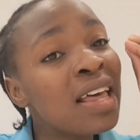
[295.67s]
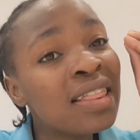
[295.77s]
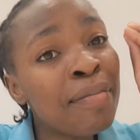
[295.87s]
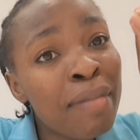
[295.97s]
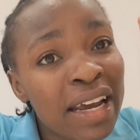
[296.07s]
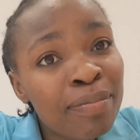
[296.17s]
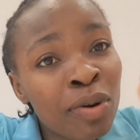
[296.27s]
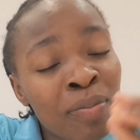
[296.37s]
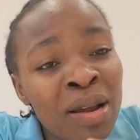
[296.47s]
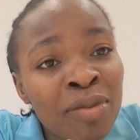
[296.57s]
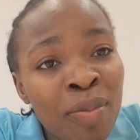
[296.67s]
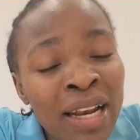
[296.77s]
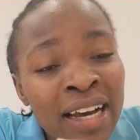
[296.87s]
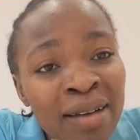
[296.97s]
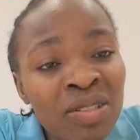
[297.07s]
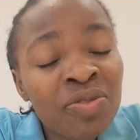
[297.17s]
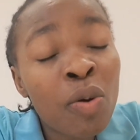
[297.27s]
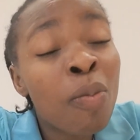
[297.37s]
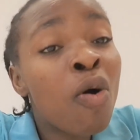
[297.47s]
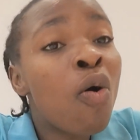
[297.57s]
The main problem normally comes
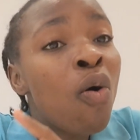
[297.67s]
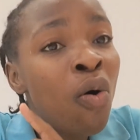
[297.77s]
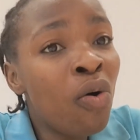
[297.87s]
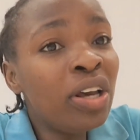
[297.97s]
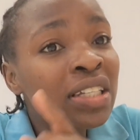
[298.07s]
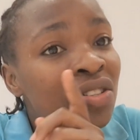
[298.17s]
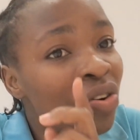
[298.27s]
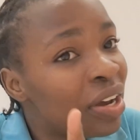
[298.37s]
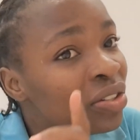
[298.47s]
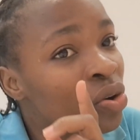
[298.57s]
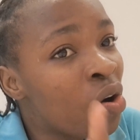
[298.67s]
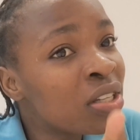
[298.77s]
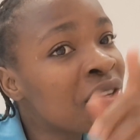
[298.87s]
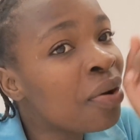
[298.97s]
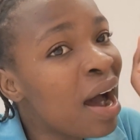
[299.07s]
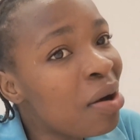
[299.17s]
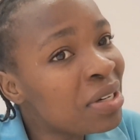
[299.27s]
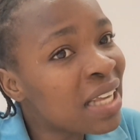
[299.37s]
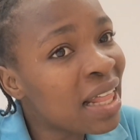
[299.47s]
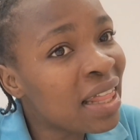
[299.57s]
from who is going to host you
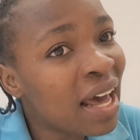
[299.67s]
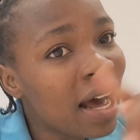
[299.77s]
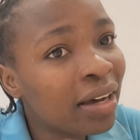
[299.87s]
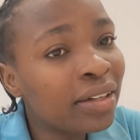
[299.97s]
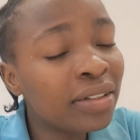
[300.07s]
outside there.